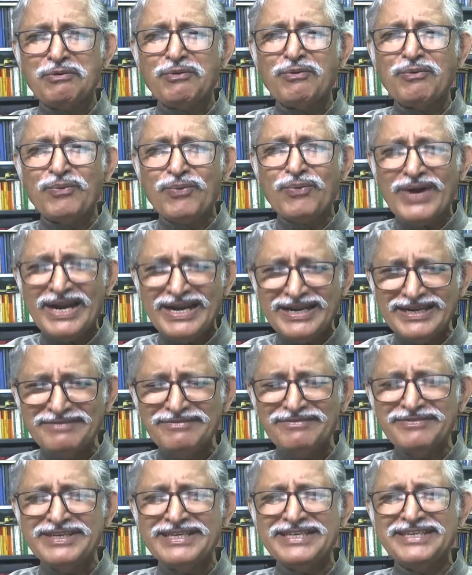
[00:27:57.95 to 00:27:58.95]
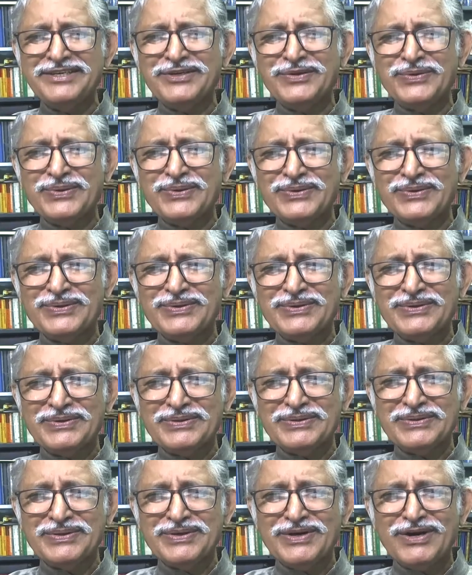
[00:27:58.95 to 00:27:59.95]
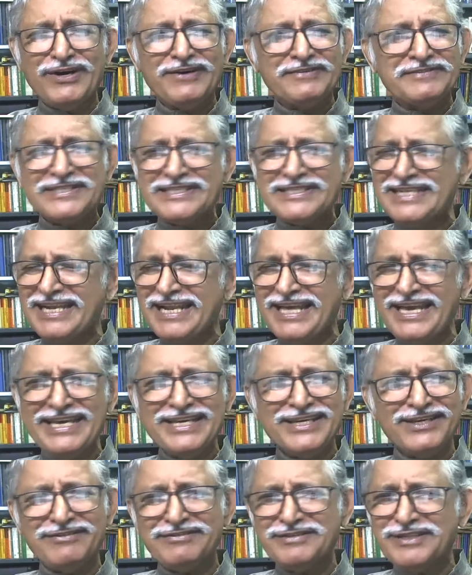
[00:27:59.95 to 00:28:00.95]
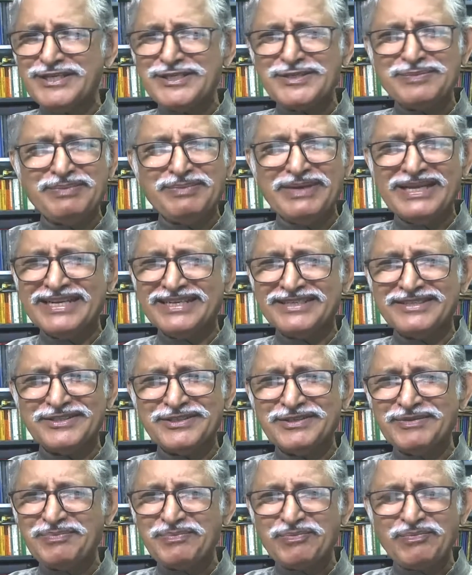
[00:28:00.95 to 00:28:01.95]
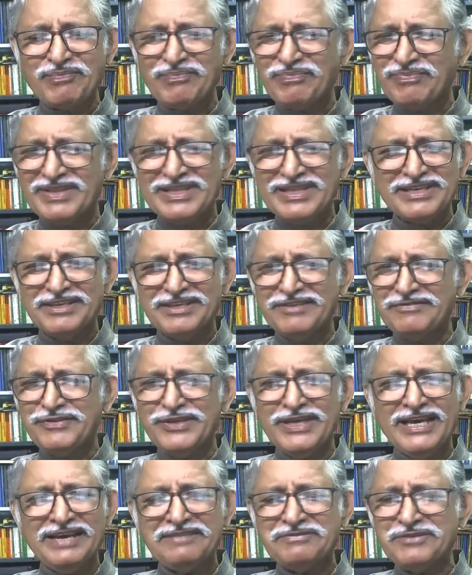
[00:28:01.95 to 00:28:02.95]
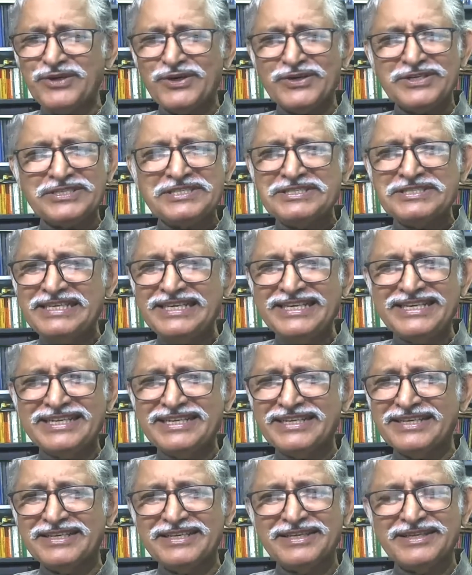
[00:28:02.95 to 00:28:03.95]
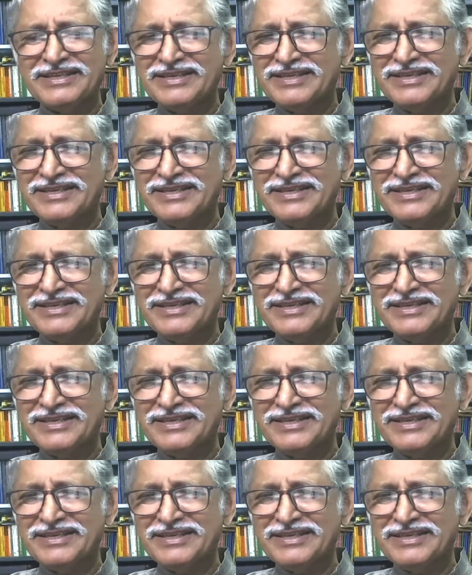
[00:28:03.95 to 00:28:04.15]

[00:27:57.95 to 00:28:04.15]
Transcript: one video of slaying of the spirit. If you have not seen,